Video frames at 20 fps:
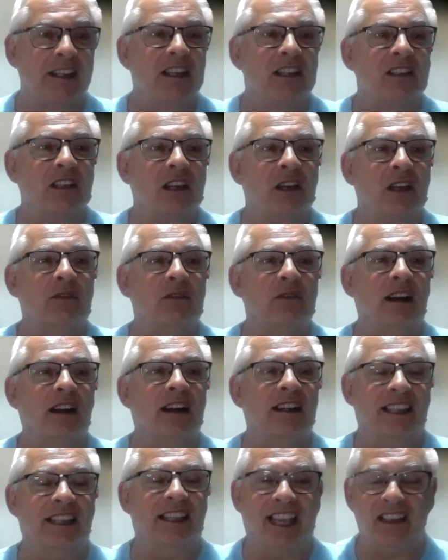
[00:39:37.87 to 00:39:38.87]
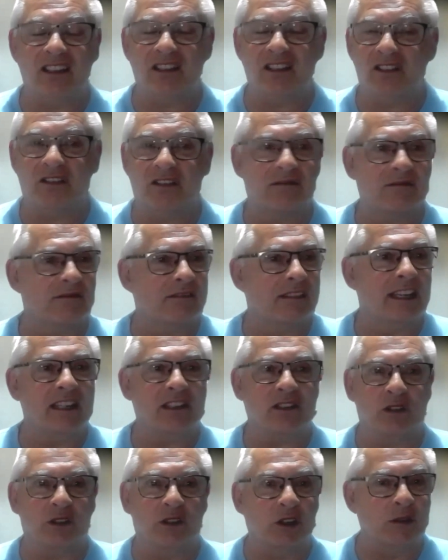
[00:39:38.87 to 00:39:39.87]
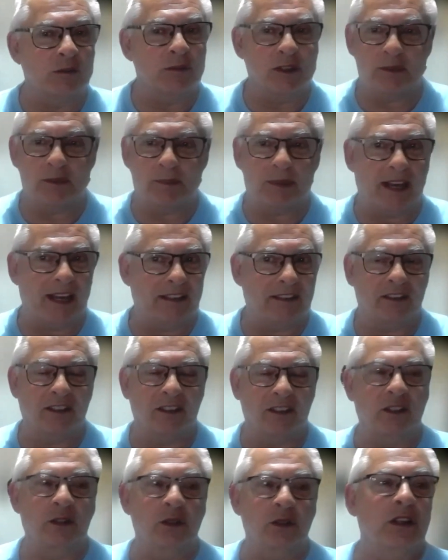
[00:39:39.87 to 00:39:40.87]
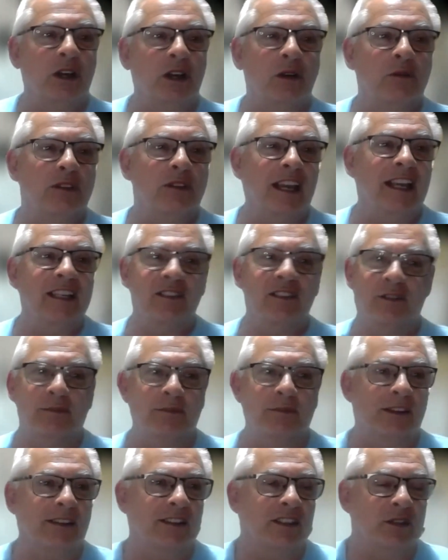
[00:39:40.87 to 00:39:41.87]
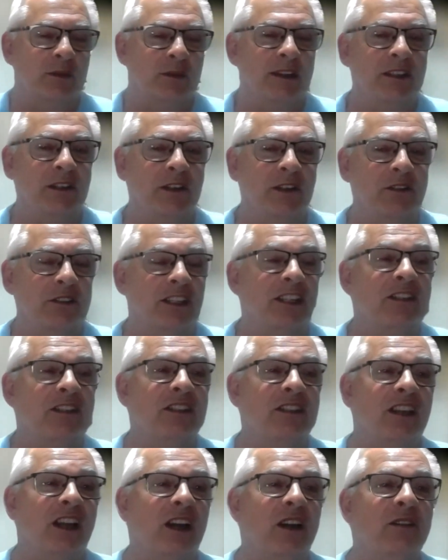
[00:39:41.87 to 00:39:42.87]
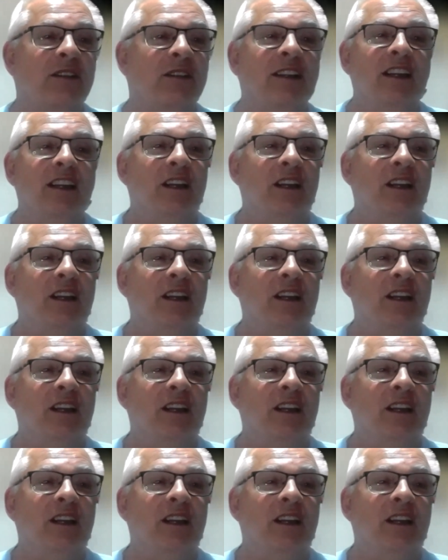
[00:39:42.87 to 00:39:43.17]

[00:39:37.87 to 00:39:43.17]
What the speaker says: So I guess it's almost back to the good old days from like 20 odd years ago,